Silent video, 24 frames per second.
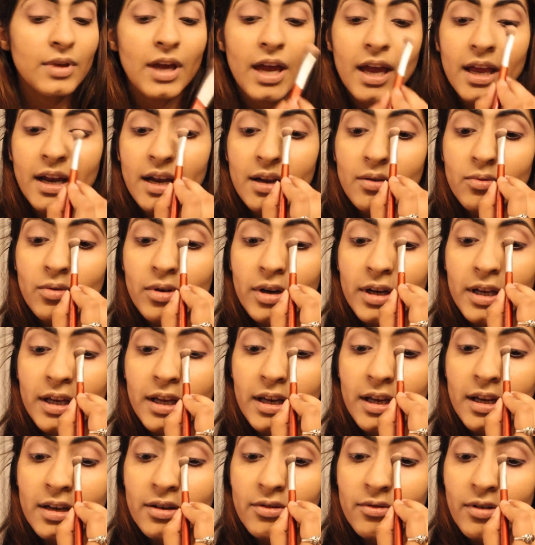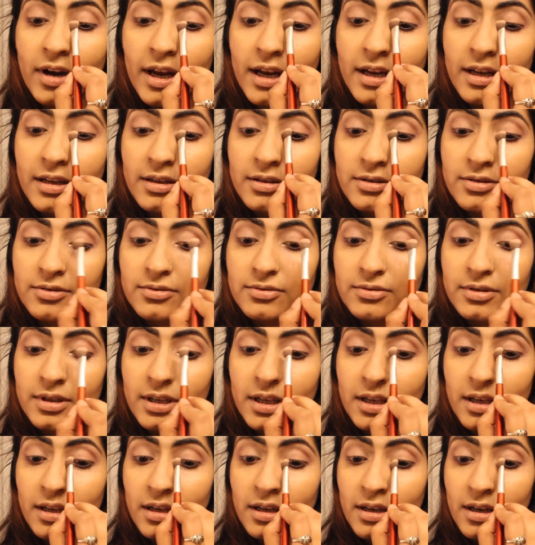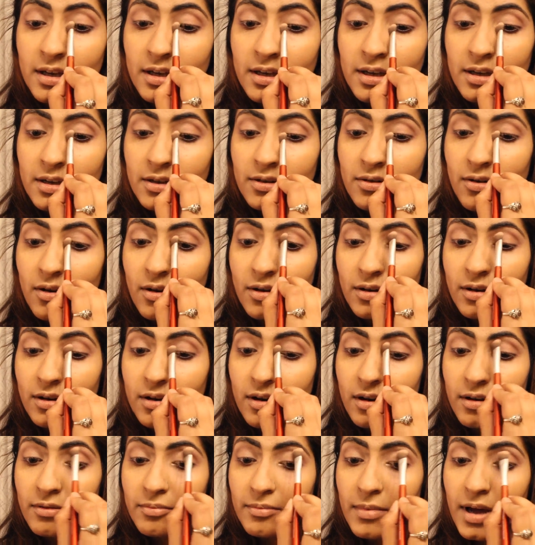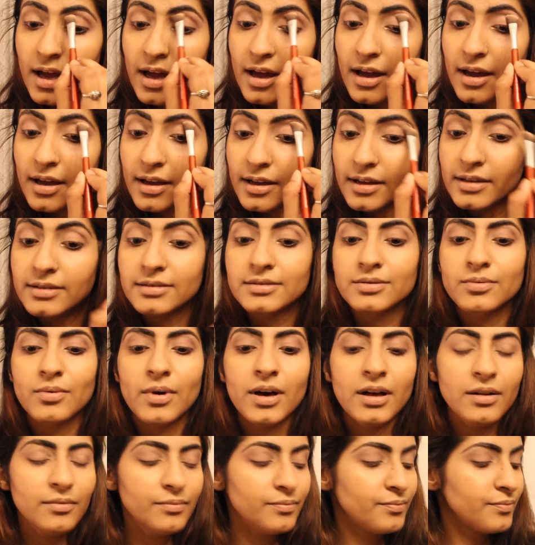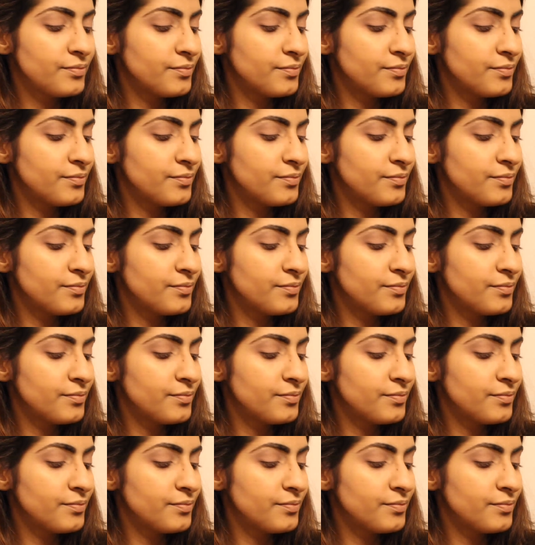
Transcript: And I work it in right into the corner of my eye as well.